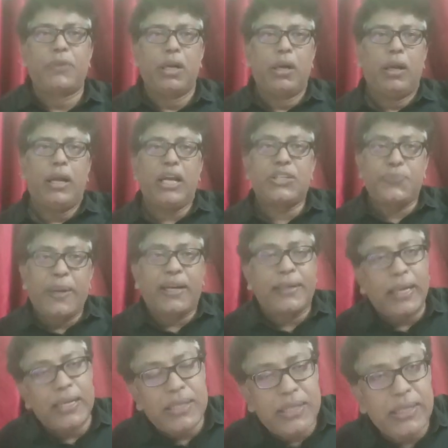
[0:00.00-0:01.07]

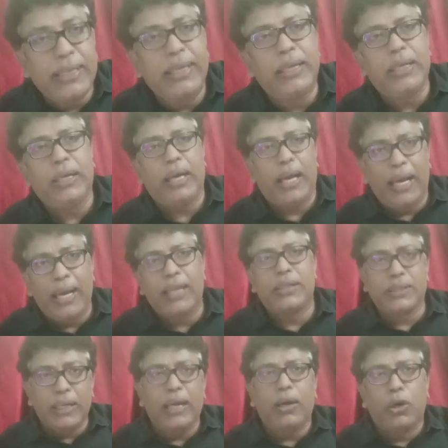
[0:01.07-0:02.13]
expectancy has
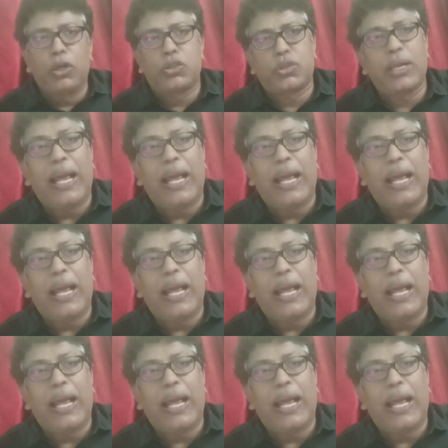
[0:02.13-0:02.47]
also,